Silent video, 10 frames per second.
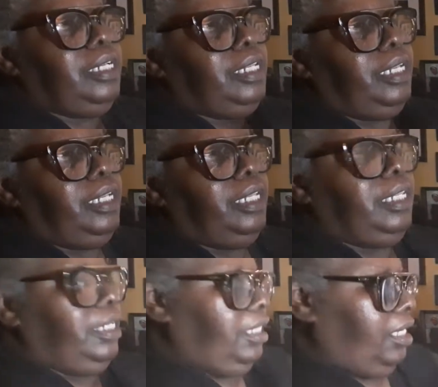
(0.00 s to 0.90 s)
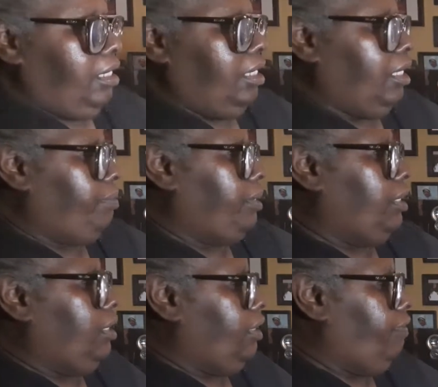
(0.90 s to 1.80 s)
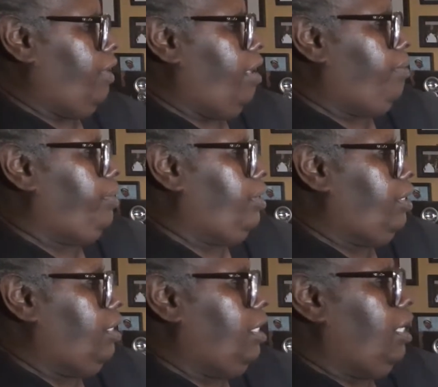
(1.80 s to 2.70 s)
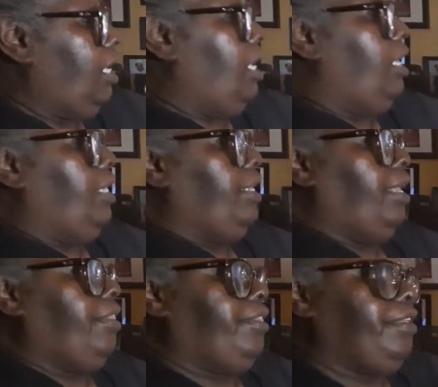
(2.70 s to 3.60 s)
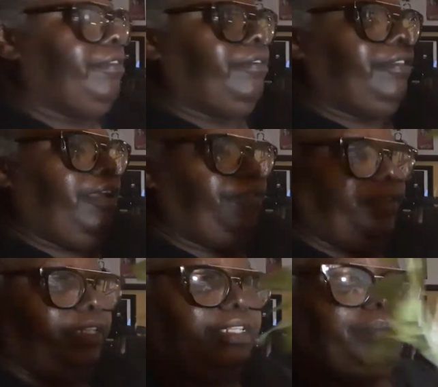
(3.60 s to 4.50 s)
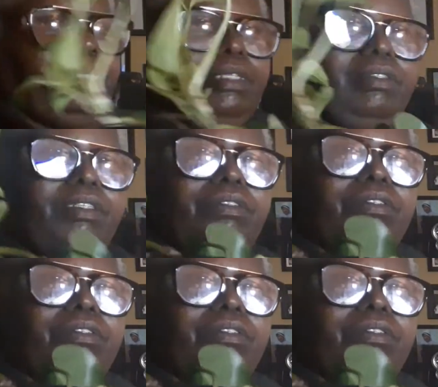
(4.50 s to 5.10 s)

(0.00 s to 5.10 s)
I like it like that. I think I'm going to leave that one. Now this definitely, because these are